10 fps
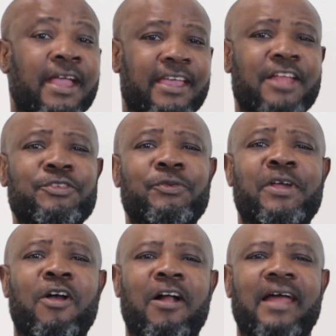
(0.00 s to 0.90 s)
Can you
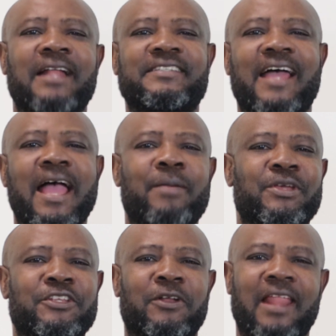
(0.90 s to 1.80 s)
recall a time
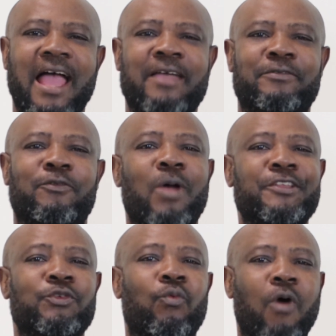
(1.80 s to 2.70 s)
in your life
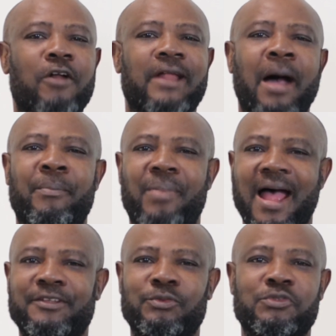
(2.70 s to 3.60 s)
when you won a
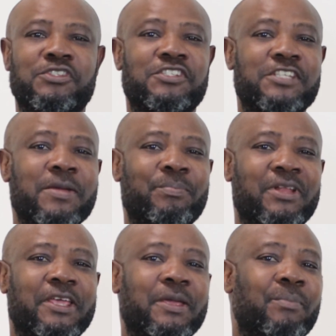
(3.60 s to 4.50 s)
battle
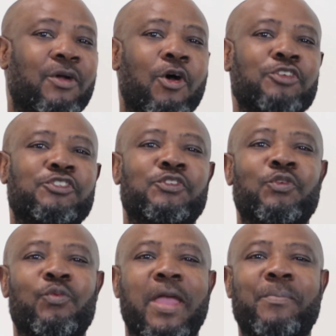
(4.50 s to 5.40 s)
simply because you
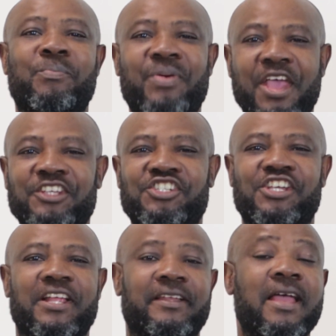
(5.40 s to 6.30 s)
were
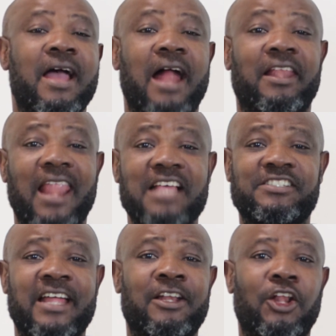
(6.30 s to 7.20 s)
patient and
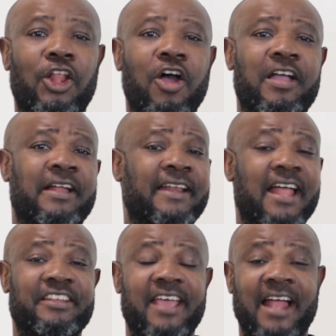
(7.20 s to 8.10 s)
lasted longer
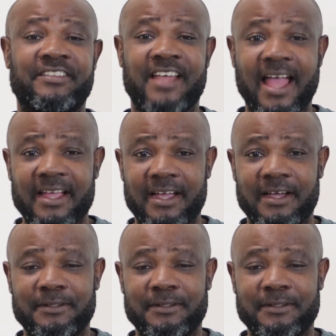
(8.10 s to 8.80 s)
than the attack?